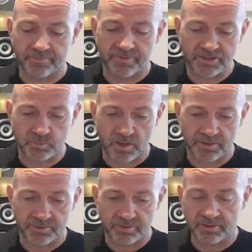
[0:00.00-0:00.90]
this
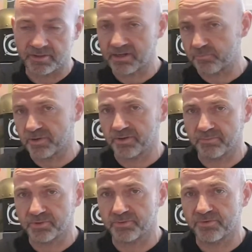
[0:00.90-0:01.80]
one and another one that
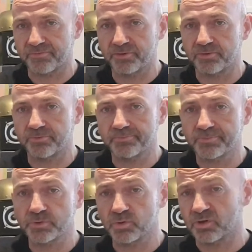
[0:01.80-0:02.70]
I'm going to review
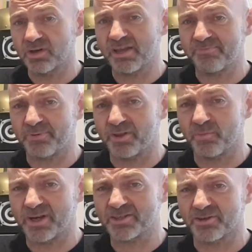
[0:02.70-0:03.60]
sort of got left by the
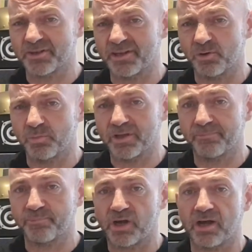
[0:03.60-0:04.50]
wayside a little
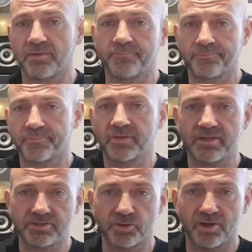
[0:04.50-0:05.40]
bit. But
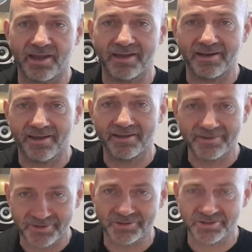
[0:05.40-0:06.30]
it's not late,
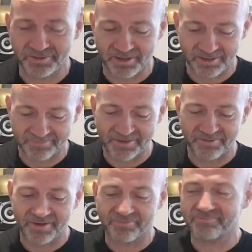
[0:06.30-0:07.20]
because it's like near
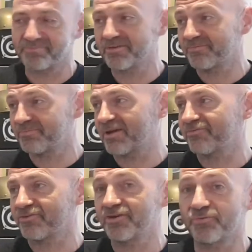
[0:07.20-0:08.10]
enough, about
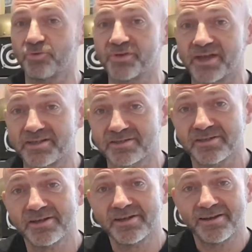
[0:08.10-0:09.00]
3 or 4 days
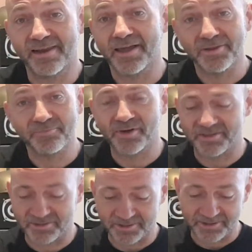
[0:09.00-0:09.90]
late,
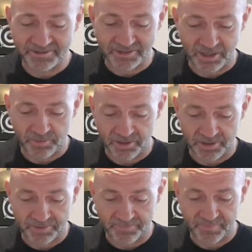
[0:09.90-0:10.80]
basically.
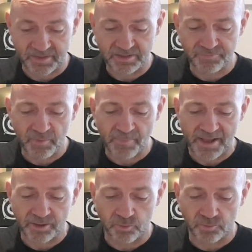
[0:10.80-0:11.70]
So it's from a
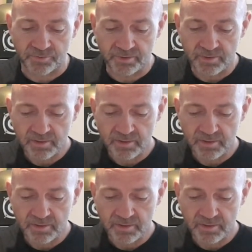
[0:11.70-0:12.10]
band called,